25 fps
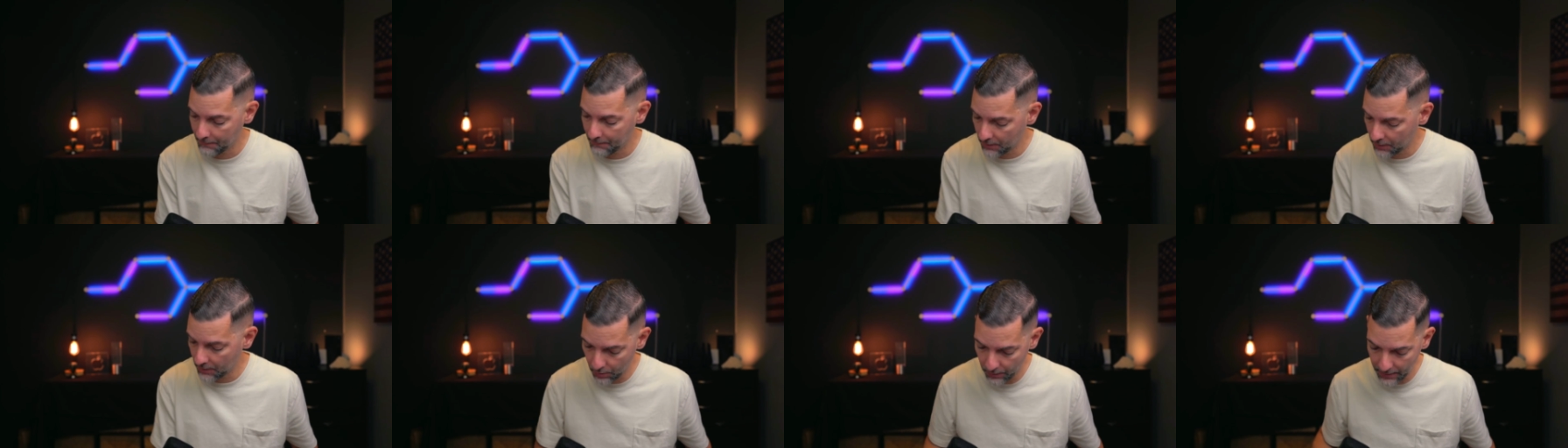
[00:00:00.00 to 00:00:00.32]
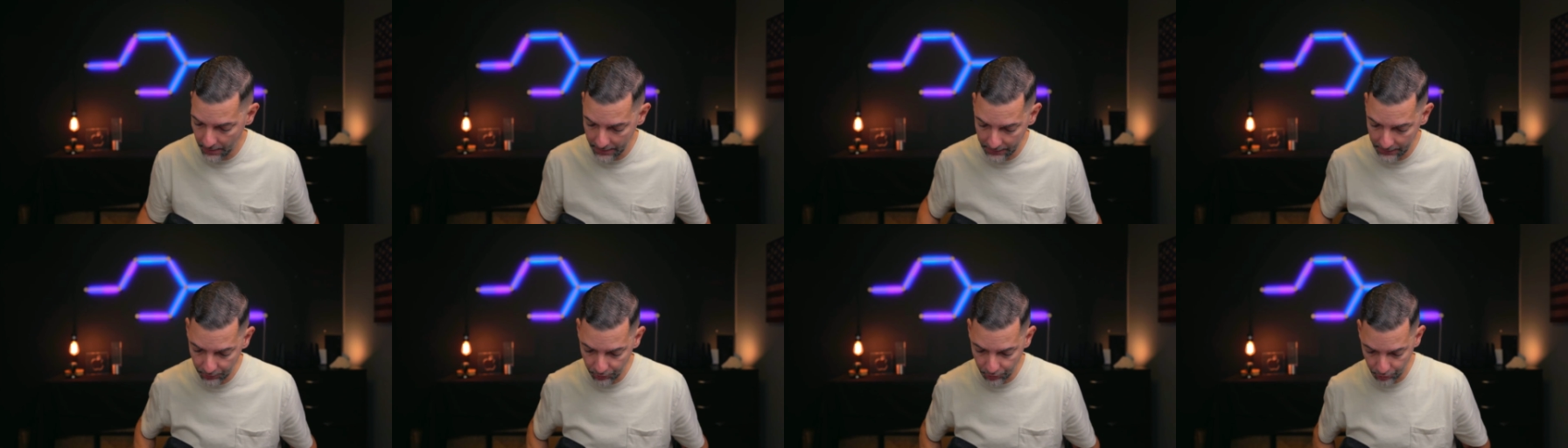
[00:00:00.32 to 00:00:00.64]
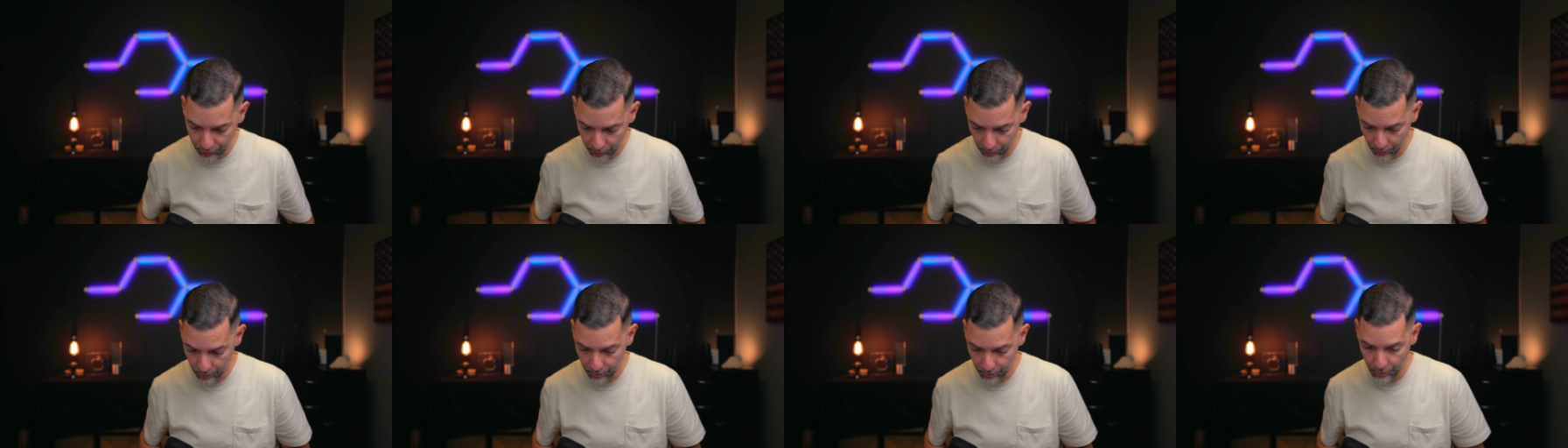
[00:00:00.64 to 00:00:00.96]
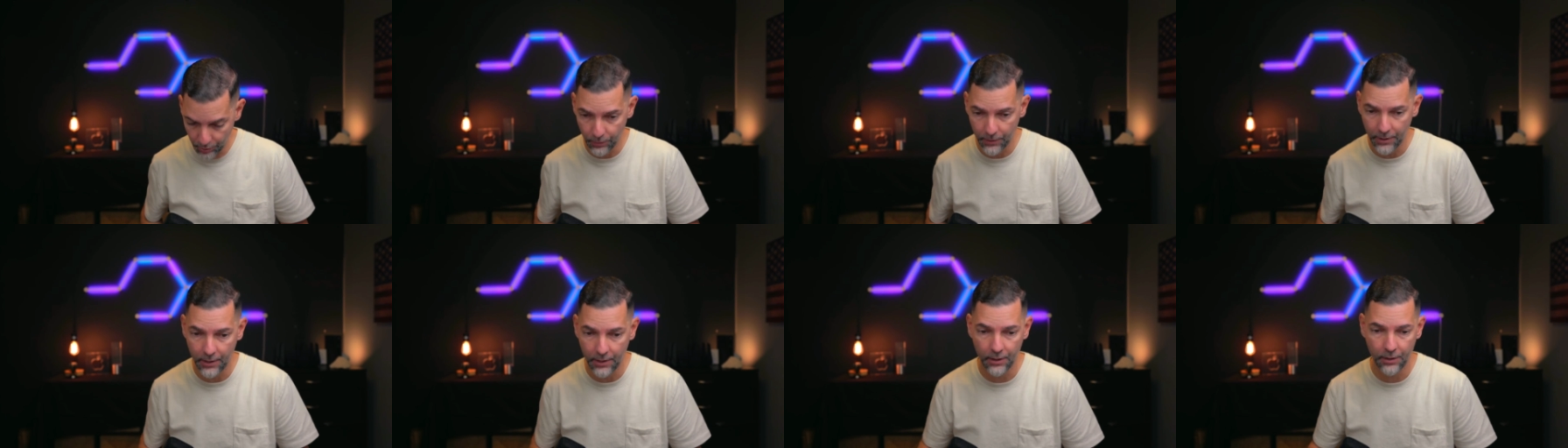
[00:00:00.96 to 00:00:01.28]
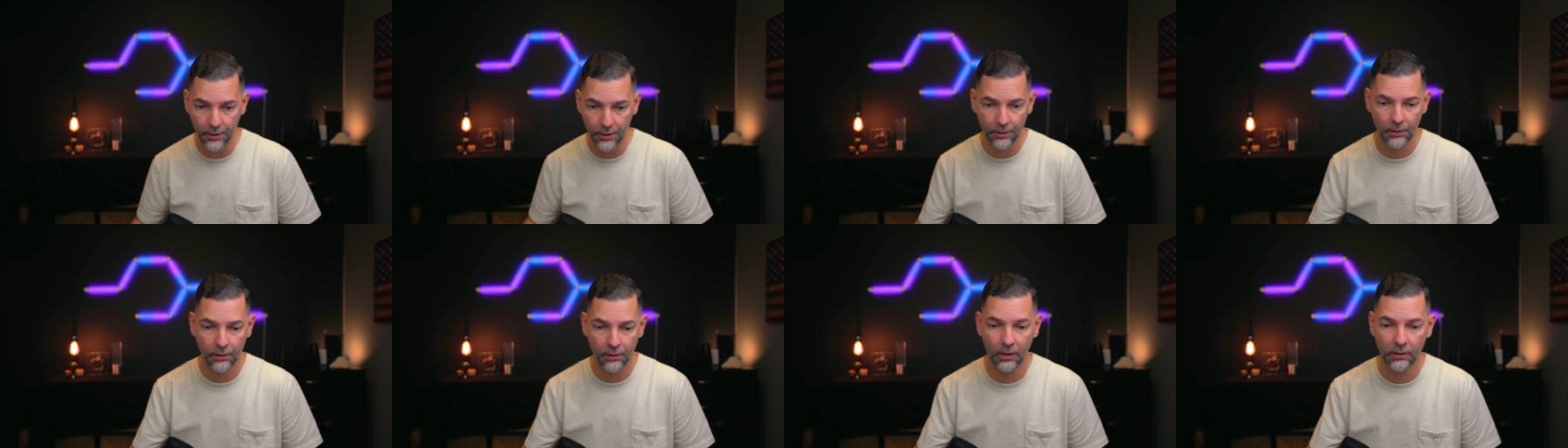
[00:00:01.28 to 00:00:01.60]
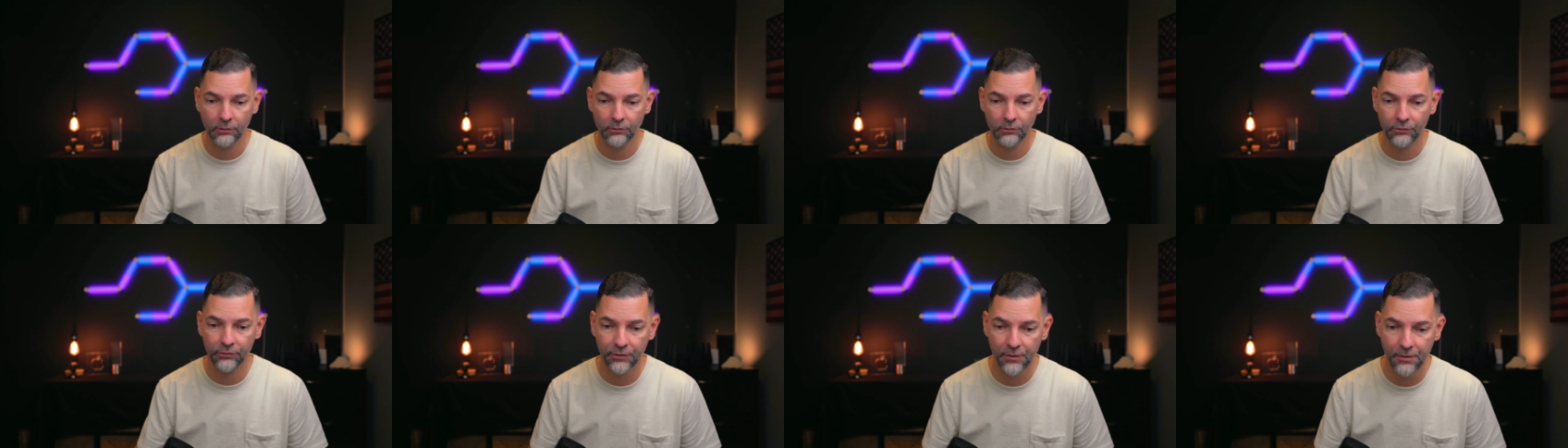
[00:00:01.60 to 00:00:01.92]
I'm gonna go ahead and show you here
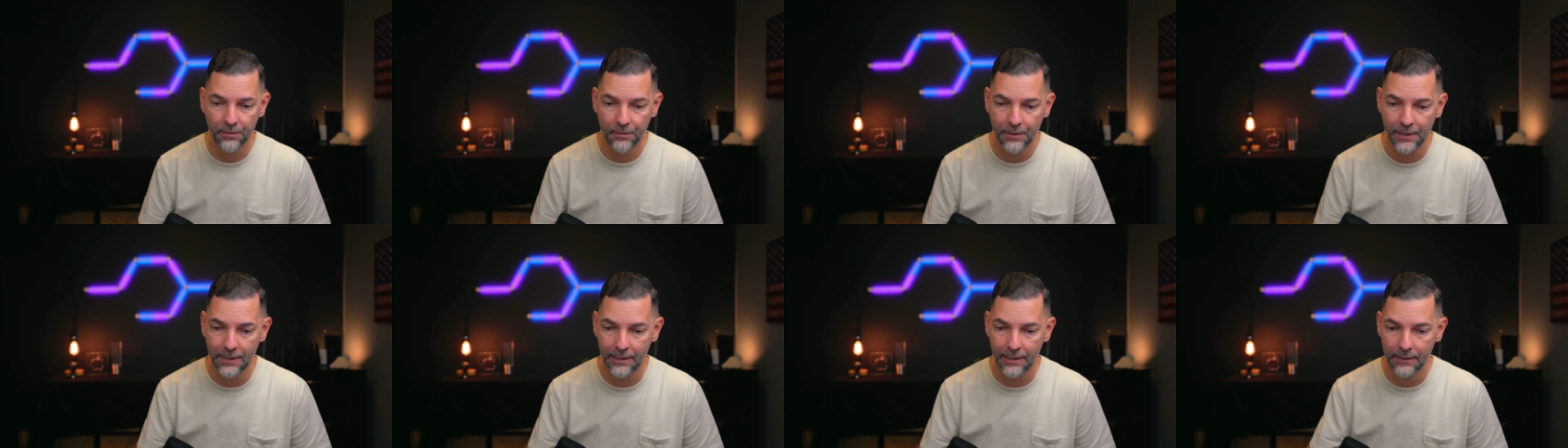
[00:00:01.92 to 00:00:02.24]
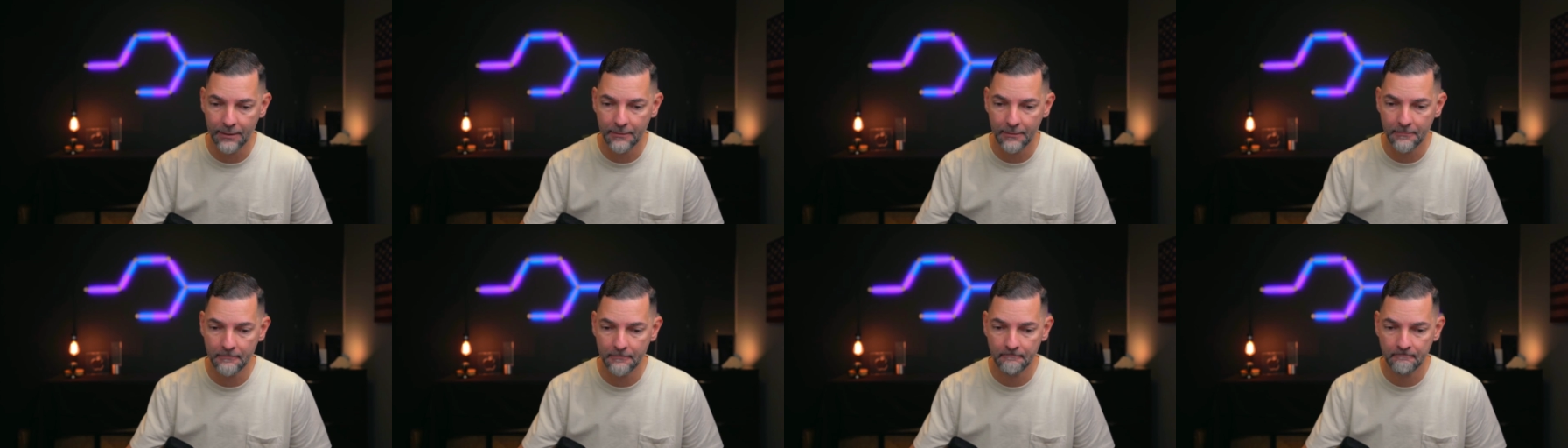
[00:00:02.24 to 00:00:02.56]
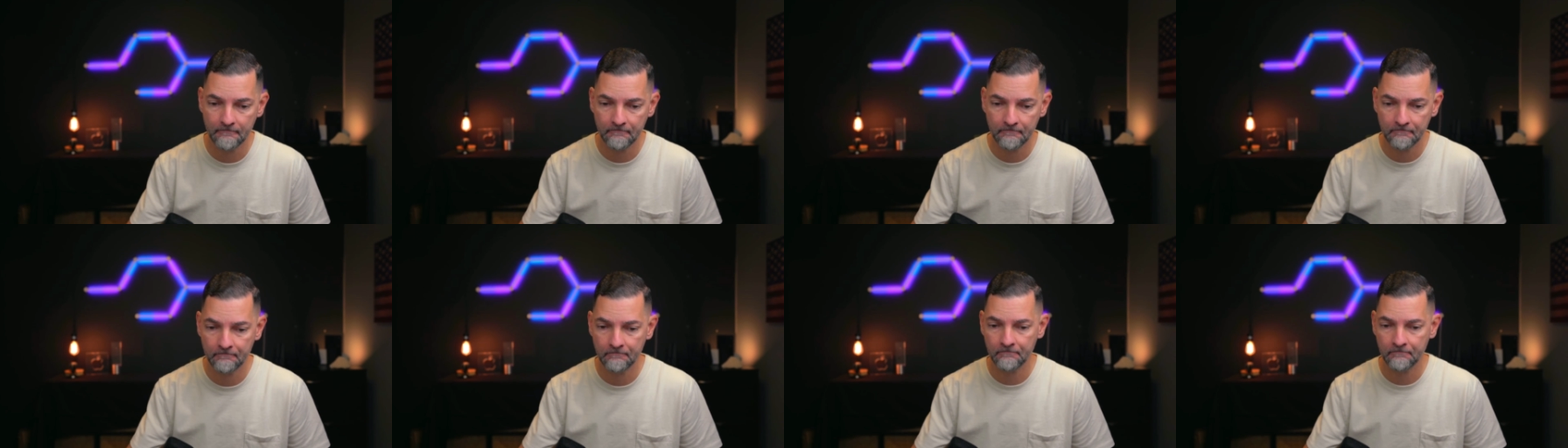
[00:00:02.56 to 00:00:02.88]
on screen